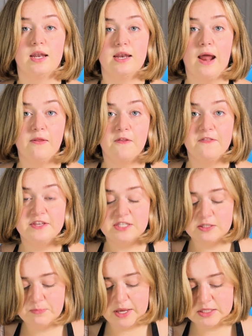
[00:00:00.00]
Now that this
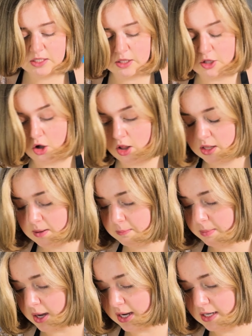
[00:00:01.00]
is basically all
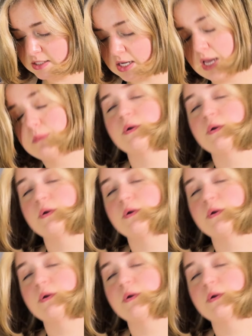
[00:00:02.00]
combined, I'm